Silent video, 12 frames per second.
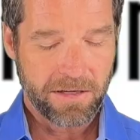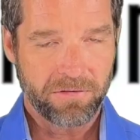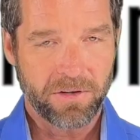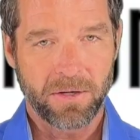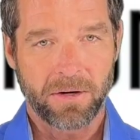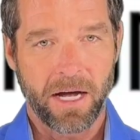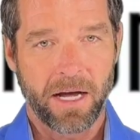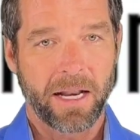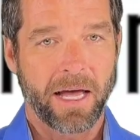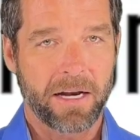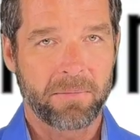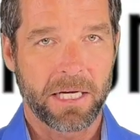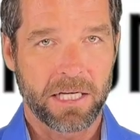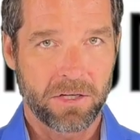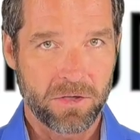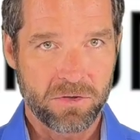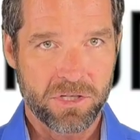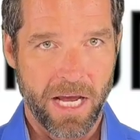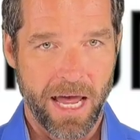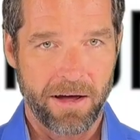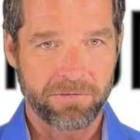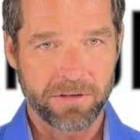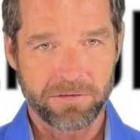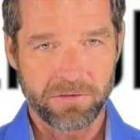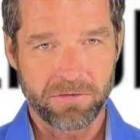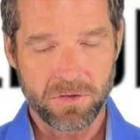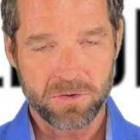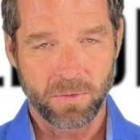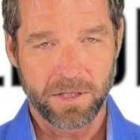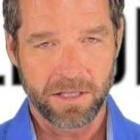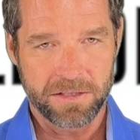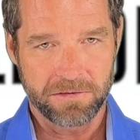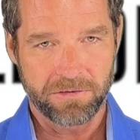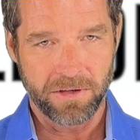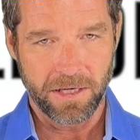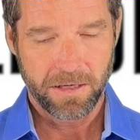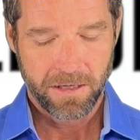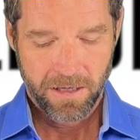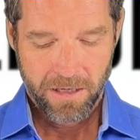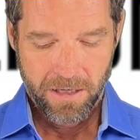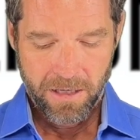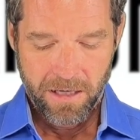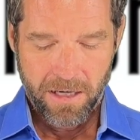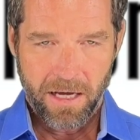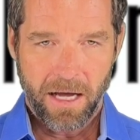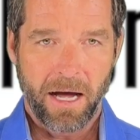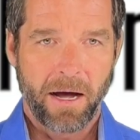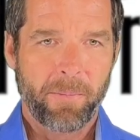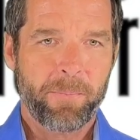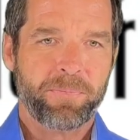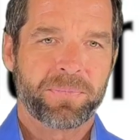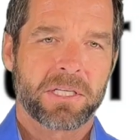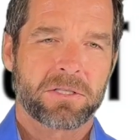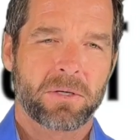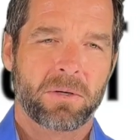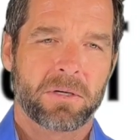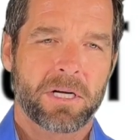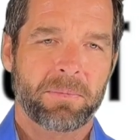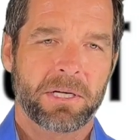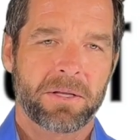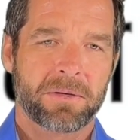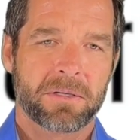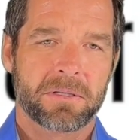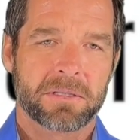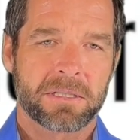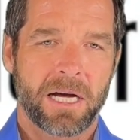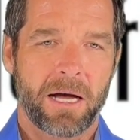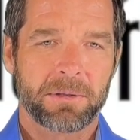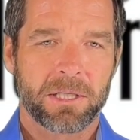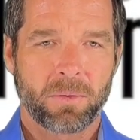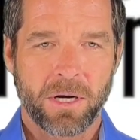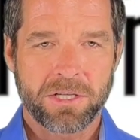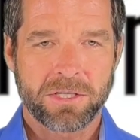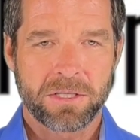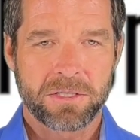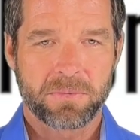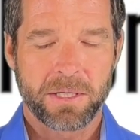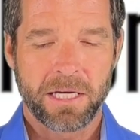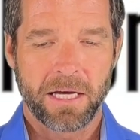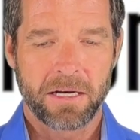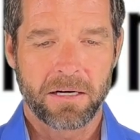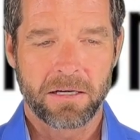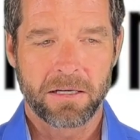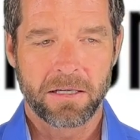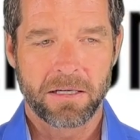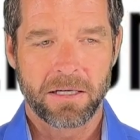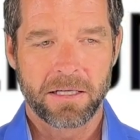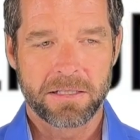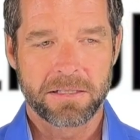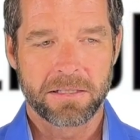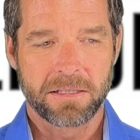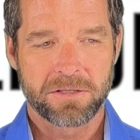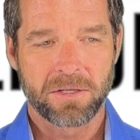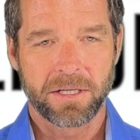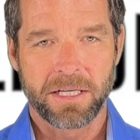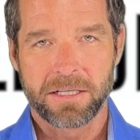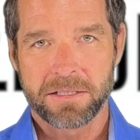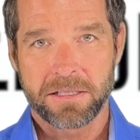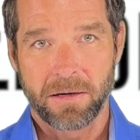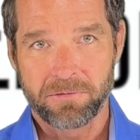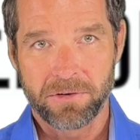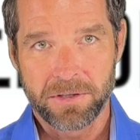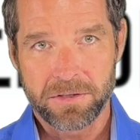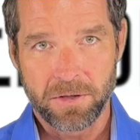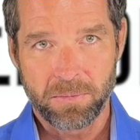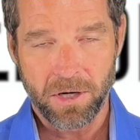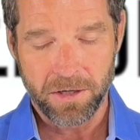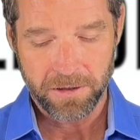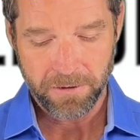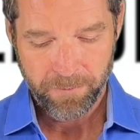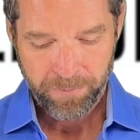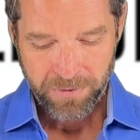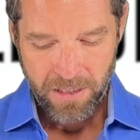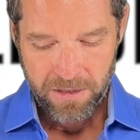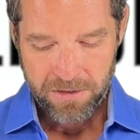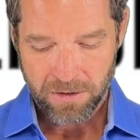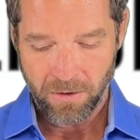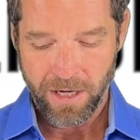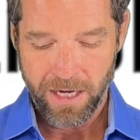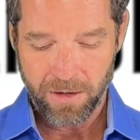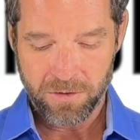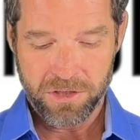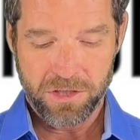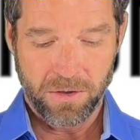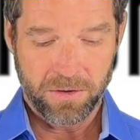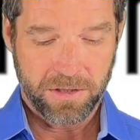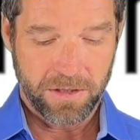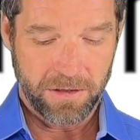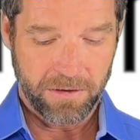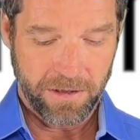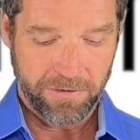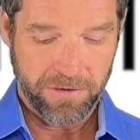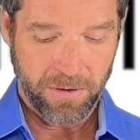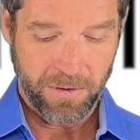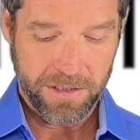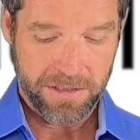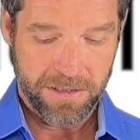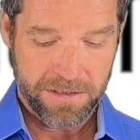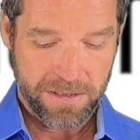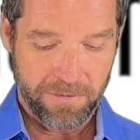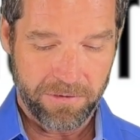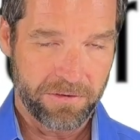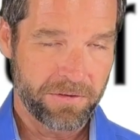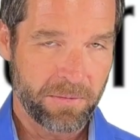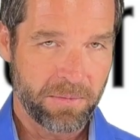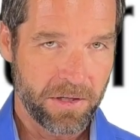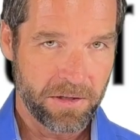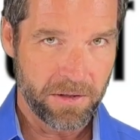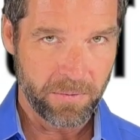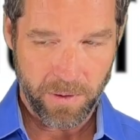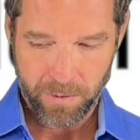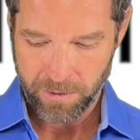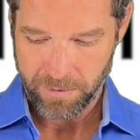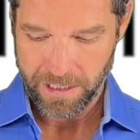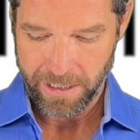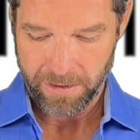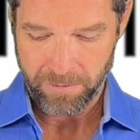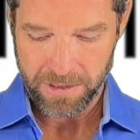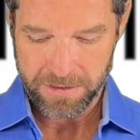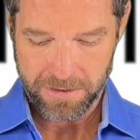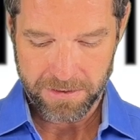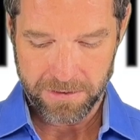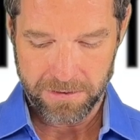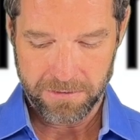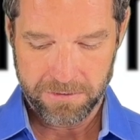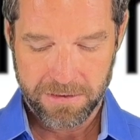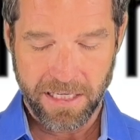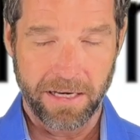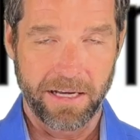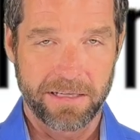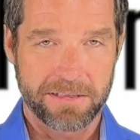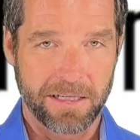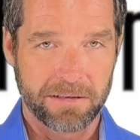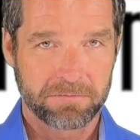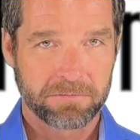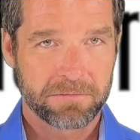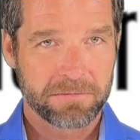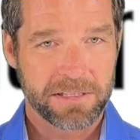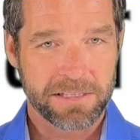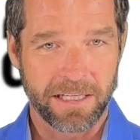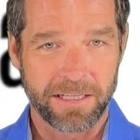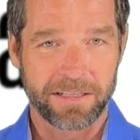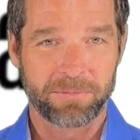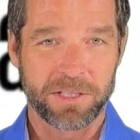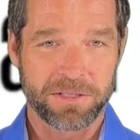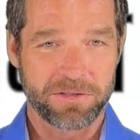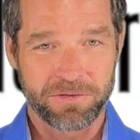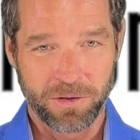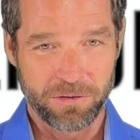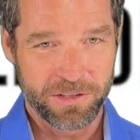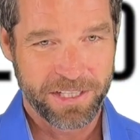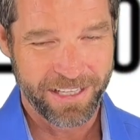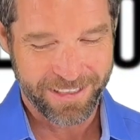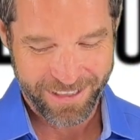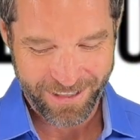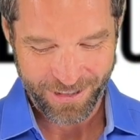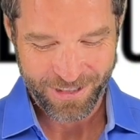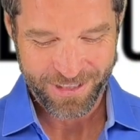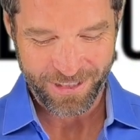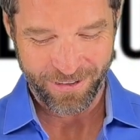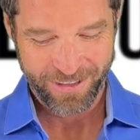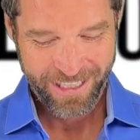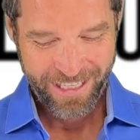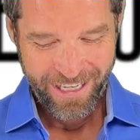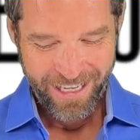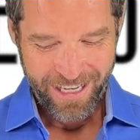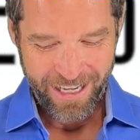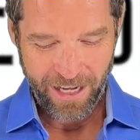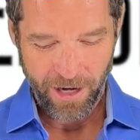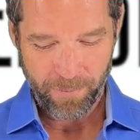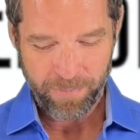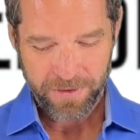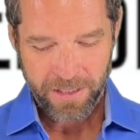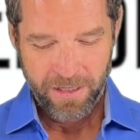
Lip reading: you figure out how to make a new shaft if the first one doesn't fit. So a couple other common questions we get are, is there any discomfort to the partner? So I always joke, if there was a discomfort for the partner, we would have been out of business in 10 days, not stayed in business for over 10 years. So